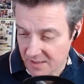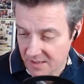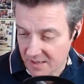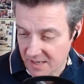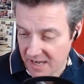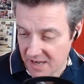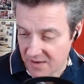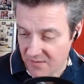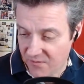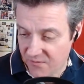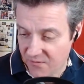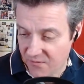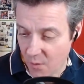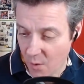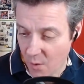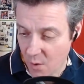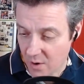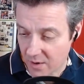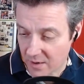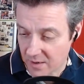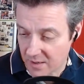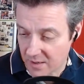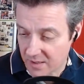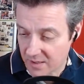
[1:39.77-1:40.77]
And
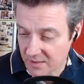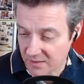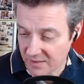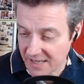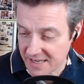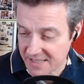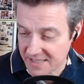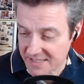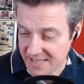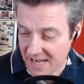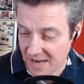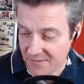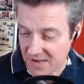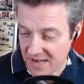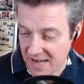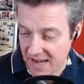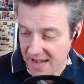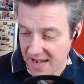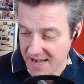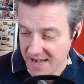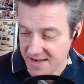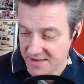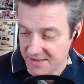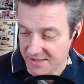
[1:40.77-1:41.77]
four, let us have an
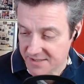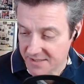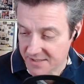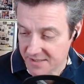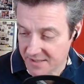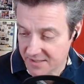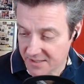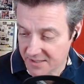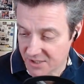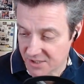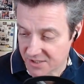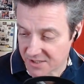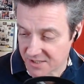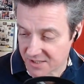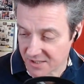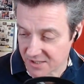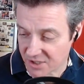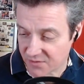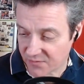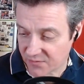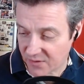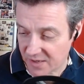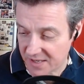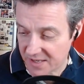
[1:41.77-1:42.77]
end to
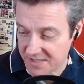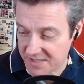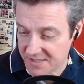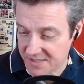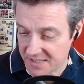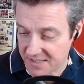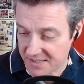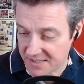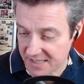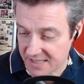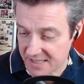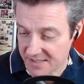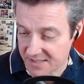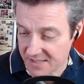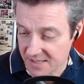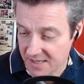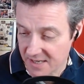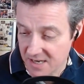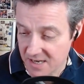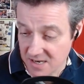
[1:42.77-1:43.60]
such phrases as,